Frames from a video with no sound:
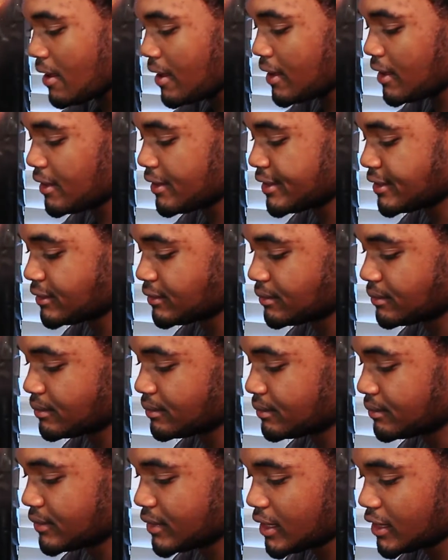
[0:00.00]

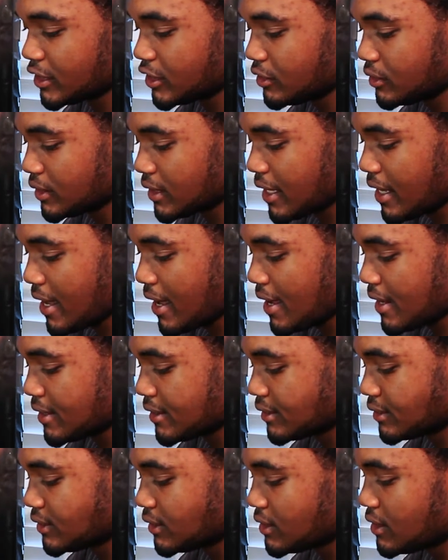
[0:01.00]
and let's choose a
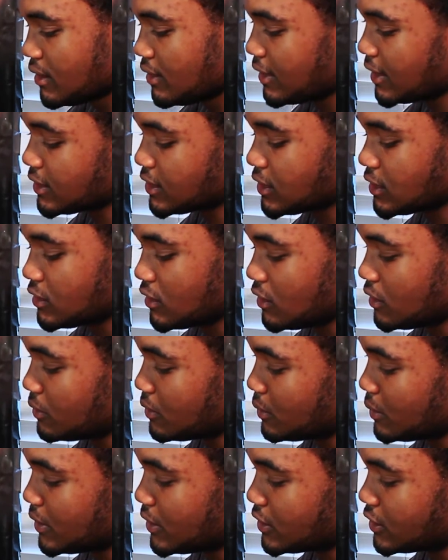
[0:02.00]
hand. I guess it's the only
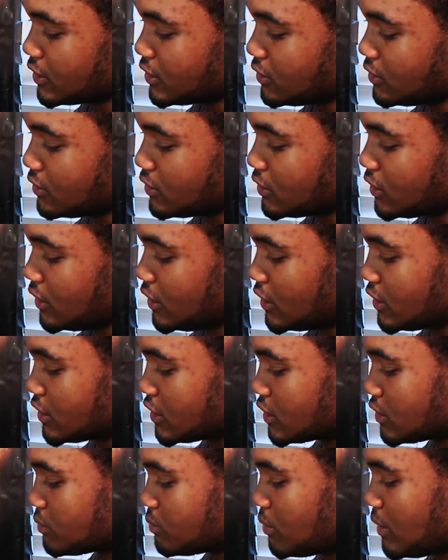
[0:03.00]
one we can choose, and you can
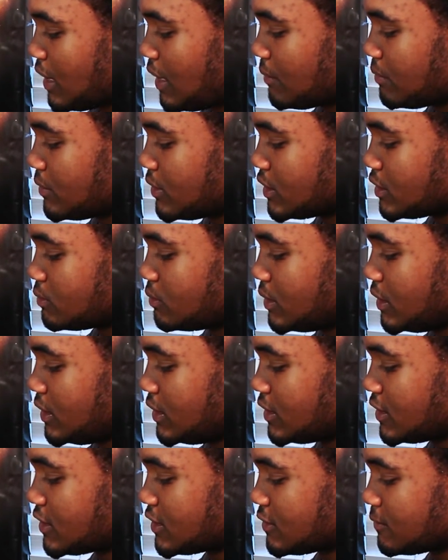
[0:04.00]
just pop this
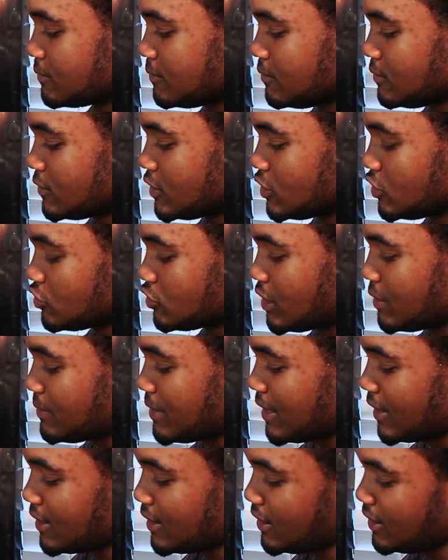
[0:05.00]
piece straight
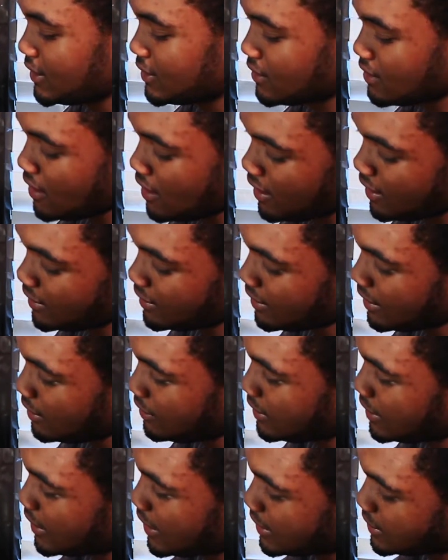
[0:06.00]
back in, and now
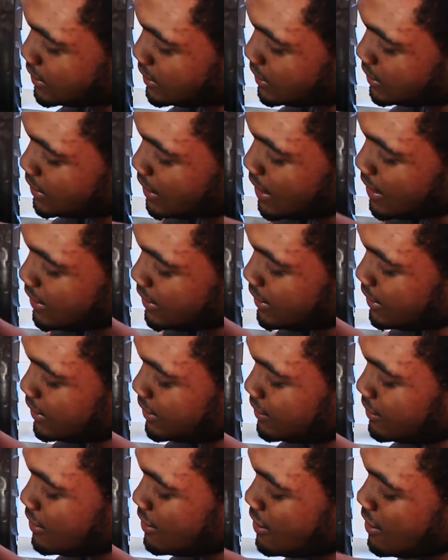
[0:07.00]
he has this hand
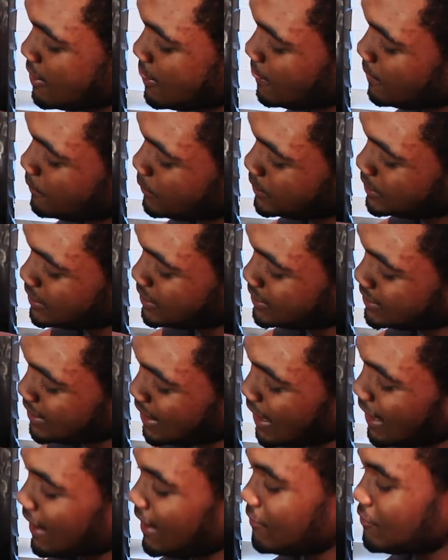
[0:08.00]
in, which is,
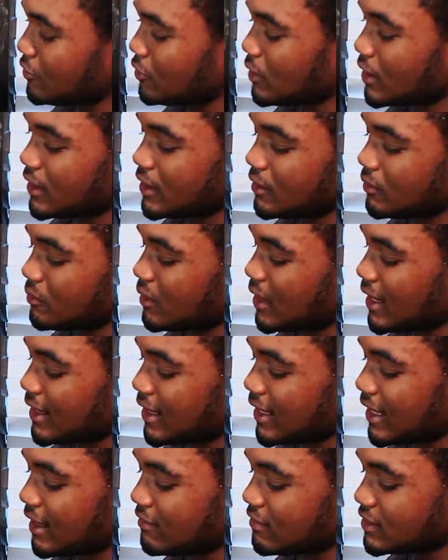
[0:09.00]
I have no idea why
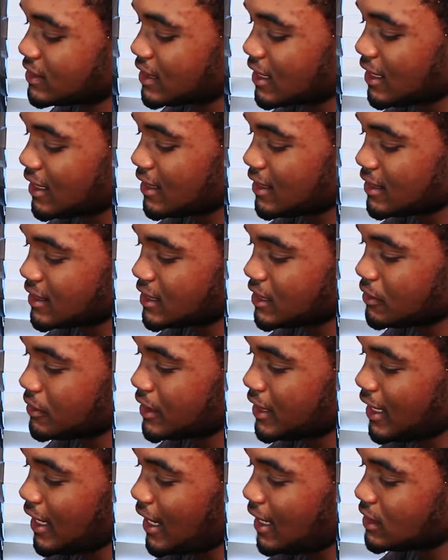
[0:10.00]
they gave this hand, because he
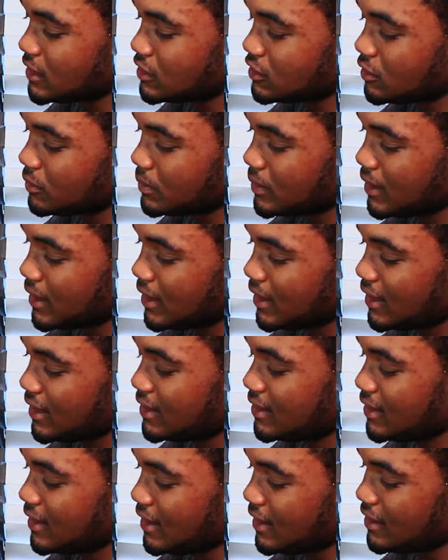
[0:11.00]
already has an open
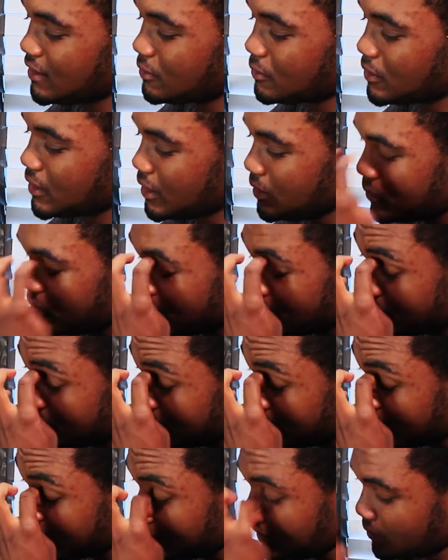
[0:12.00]
hand, and there really wouldn't
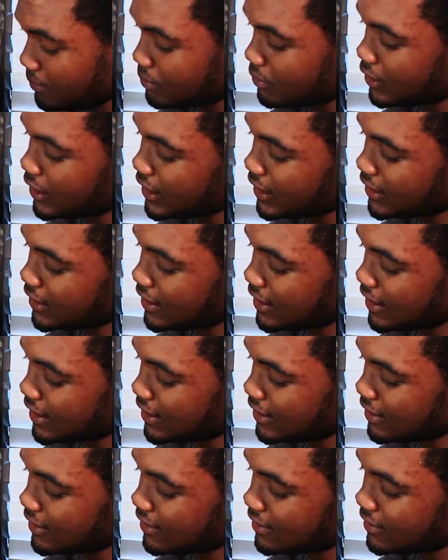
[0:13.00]
be any point
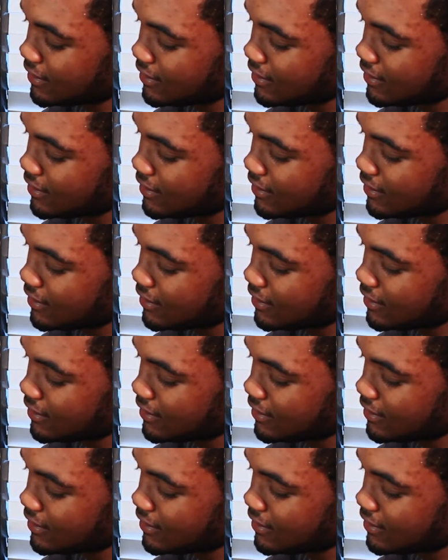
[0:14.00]
in,